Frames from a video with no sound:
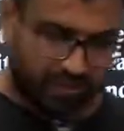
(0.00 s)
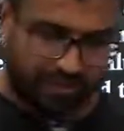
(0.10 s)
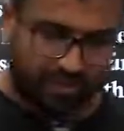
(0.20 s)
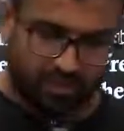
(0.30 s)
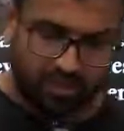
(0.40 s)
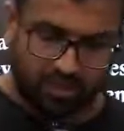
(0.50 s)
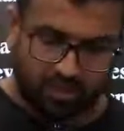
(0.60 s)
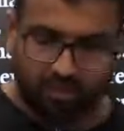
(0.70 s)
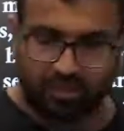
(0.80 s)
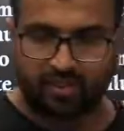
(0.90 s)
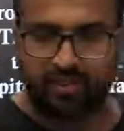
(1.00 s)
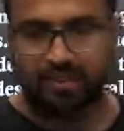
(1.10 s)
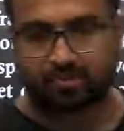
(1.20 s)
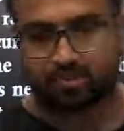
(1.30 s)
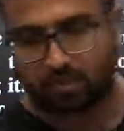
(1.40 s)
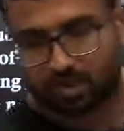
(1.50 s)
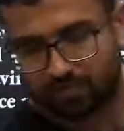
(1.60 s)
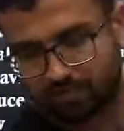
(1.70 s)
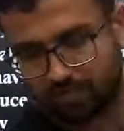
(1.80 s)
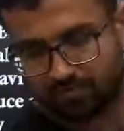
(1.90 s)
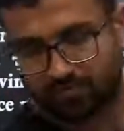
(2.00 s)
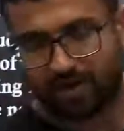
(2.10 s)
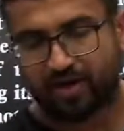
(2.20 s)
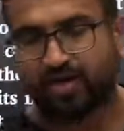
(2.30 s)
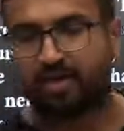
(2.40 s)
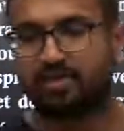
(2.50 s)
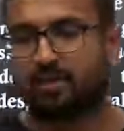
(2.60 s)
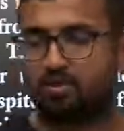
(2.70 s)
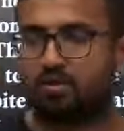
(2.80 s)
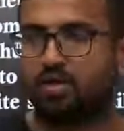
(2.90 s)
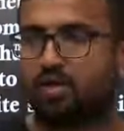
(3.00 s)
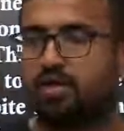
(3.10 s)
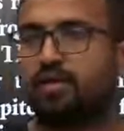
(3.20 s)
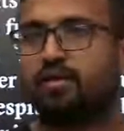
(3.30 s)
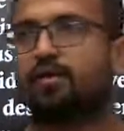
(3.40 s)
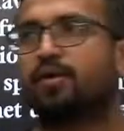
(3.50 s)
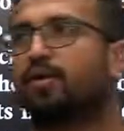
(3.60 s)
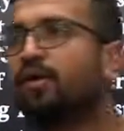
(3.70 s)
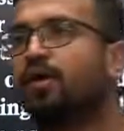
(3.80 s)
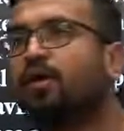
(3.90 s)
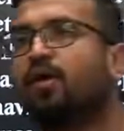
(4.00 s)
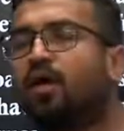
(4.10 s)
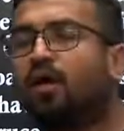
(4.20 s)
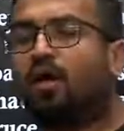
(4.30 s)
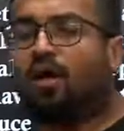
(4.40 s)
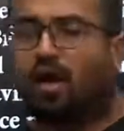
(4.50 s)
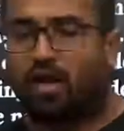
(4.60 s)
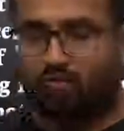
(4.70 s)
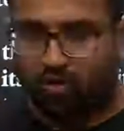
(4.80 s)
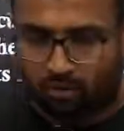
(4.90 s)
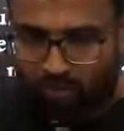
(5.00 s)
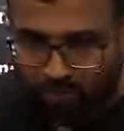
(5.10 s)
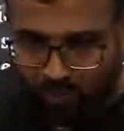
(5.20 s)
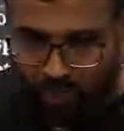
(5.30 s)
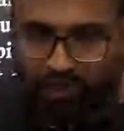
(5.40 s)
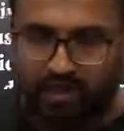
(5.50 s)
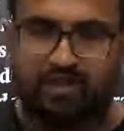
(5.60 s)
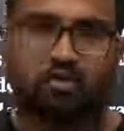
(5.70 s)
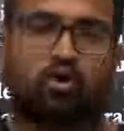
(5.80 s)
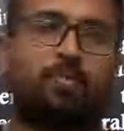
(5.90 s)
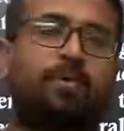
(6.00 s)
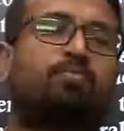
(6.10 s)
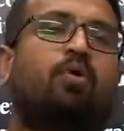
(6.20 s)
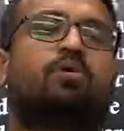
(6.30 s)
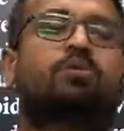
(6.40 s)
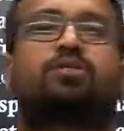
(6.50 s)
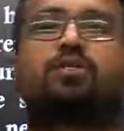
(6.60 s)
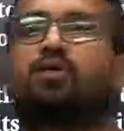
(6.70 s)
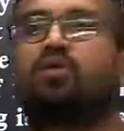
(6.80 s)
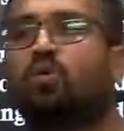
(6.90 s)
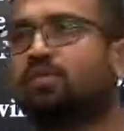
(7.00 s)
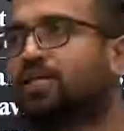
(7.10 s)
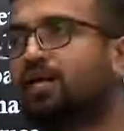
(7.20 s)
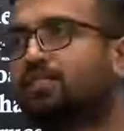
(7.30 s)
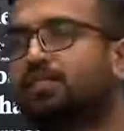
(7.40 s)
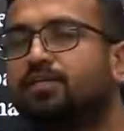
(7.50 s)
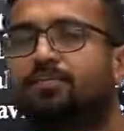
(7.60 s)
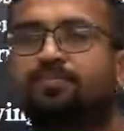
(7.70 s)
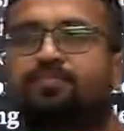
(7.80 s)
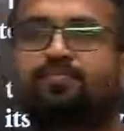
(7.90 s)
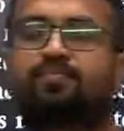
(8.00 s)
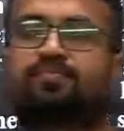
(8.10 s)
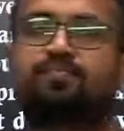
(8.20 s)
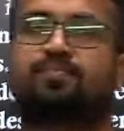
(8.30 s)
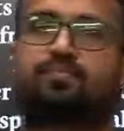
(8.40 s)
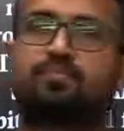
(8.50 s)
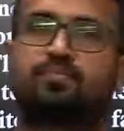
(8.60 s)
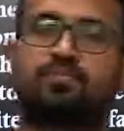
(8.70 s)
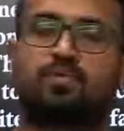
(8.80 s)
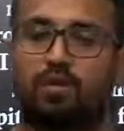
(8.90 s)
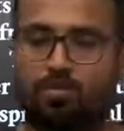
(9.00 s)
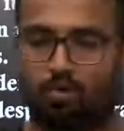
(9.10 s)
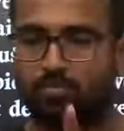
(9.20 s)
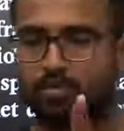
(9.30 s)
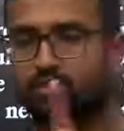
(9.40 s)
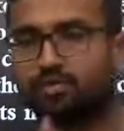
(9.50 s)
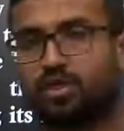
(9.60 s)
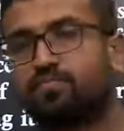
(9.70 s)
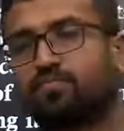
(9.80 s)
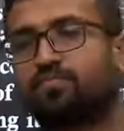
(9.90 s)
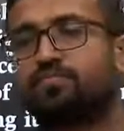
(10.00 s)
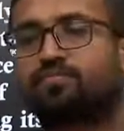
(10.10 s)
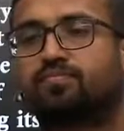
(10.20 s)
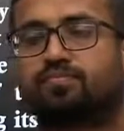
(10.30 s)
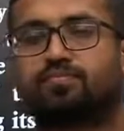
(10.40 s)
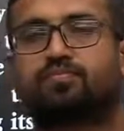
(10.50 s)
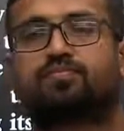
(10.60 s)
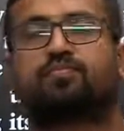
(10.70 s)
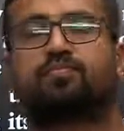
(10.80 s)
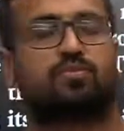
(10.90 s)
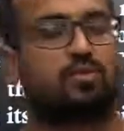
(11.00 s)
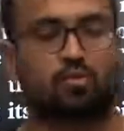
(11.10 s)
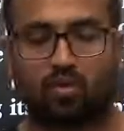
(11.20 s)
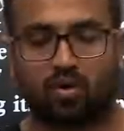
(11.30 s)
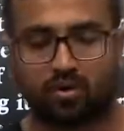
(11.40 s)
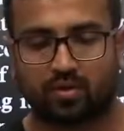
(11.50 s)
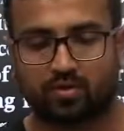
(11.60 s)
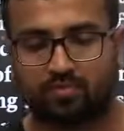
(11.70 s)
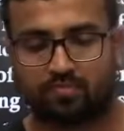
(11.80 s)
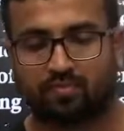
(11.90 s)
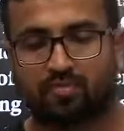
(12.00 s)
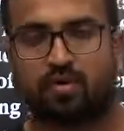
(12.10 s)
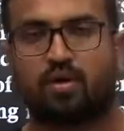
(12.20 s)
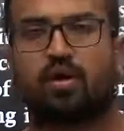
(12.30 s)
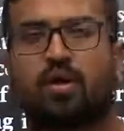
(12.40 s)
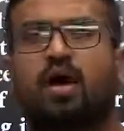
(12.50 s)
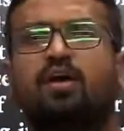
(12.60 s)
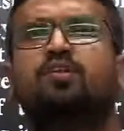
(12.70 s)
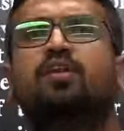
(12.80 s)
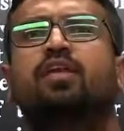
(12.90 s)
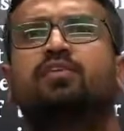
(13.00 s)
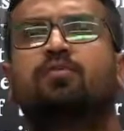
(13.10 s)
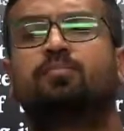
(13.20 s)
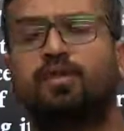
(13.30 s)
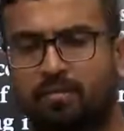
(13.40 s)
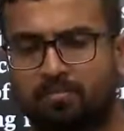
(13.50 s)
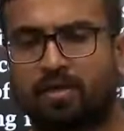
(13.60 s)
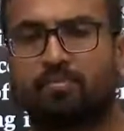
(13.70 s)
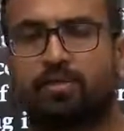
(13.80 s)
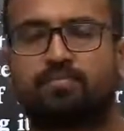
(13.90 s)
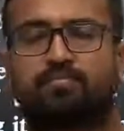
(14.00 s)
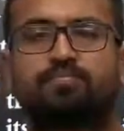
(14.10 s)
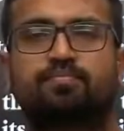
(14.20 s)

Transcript: Great. So I think it is absolutely fine. It is absolutely clear. I want you people to write in the comment box. What is that, sir? Promise yourself. Sir, what? I will never be a maybe.